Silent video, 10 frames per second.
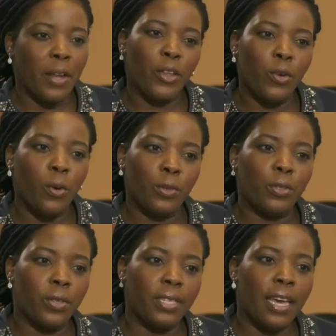But you
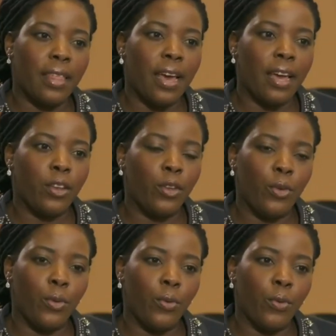also say that
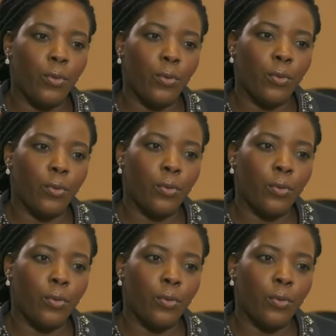you